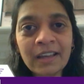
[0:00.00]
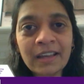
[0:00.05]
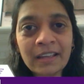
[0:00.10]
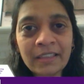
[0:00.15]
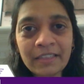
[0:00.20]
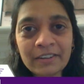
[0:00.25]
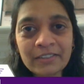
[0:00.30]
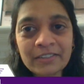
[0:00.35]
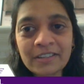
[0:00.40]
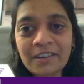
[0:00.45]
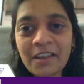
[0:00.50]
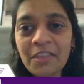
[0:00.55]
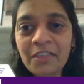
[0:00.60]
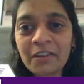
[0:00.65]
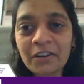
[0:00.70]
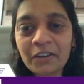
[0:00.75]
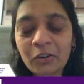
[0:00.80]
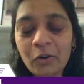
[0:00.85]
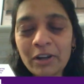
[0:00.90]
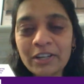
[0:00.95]
There's
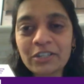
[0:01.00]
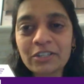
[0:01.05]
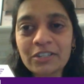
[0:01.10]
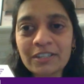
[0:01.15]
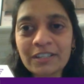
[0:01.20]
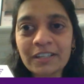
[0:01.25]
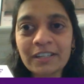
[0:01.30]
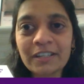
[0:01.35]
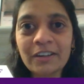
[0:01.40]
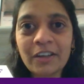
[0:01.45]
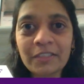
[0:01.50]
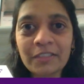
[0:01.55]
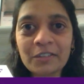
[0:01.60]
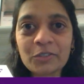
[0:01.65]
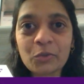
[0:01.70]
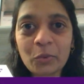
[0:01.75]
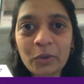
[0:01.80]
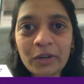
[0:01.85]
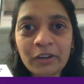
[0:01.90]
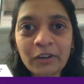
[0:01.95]
another question on the
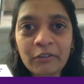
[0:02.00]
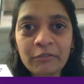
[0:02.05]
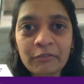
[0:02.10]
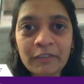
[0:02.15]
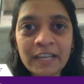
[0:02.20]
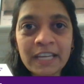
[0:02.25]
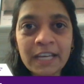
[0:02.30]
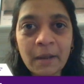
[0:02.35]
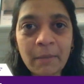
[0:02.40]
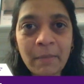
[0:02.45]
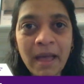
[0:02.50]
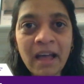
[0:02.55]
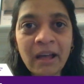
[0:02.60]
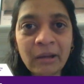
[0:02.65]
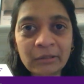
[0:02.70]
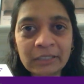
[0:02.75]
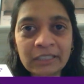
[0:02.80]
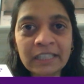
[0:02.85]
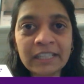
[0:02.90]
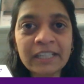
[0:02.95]
Twitter feed
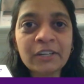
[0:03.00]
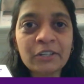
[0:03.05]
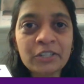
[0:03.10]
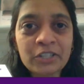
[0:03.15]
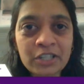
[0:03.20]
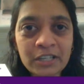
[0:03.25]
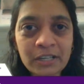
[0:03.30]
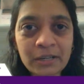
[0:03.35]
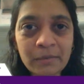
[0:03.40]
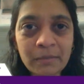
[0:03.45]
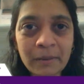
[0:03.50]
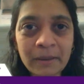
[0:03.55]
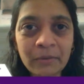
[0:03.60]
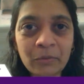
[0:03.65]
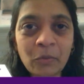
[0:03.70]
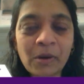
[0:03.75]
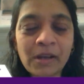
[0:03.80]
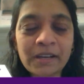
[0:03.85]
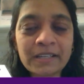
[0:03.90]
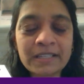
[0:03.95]
about leadership and
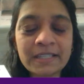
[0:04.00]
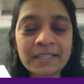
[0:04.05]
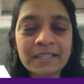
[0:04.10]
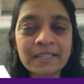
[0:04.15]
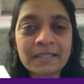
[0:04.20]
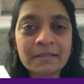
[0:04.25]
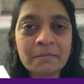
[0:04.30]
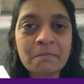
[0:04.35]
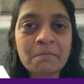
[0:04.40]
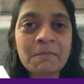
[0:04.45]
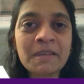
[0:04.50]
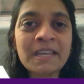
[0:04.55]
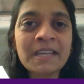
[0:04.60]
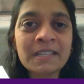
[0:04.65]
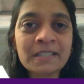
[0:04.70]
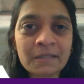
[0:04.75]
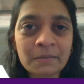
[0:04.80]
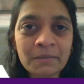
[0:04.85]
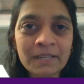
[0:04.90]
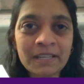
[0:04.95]
what does it
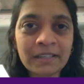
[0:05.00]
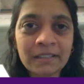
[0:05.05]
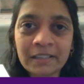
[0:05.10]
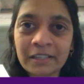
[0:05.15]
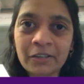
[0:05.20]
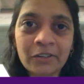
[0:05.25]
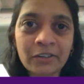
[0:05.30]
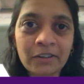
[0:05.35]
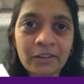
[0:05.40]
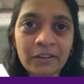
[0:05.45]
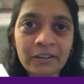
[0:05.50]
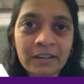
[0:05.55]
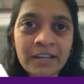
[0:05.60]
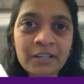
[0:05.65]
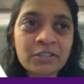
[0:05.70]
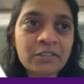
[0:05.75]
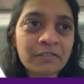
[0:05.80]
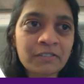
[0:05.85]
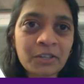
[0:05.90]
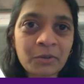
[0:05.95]
mean to be a leader.
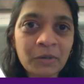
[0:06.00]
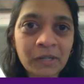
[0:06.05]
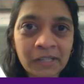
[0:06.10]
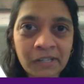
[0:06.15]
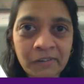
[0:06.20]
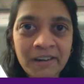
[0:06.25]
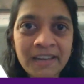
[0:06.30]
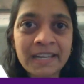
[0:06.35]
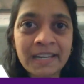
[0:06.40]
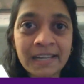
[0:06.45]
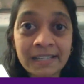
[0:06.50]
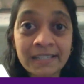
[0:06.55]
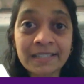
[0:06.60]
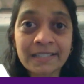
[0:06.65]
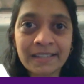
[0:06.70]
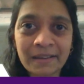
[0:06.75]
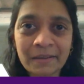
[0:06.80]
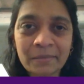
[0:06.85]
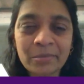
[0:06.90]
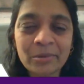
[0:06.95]
Each of you are great
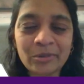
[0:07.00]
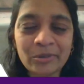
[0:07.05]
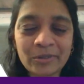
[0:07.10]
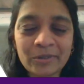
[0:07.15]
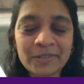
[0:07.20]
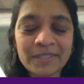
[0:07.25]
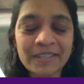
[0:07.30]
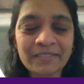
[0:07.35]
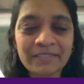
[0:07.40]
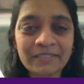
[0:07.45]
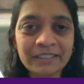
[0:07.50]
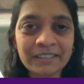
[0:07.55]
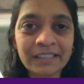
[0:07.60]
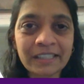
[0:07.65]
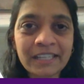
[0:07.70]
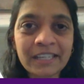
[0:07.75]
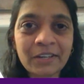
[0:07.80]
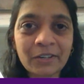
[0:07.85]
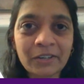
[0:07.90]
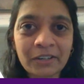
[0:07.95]
examples of a
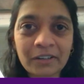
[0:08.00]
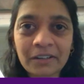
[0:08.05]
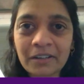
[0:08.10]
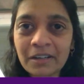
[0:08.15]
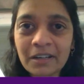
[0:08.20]
leader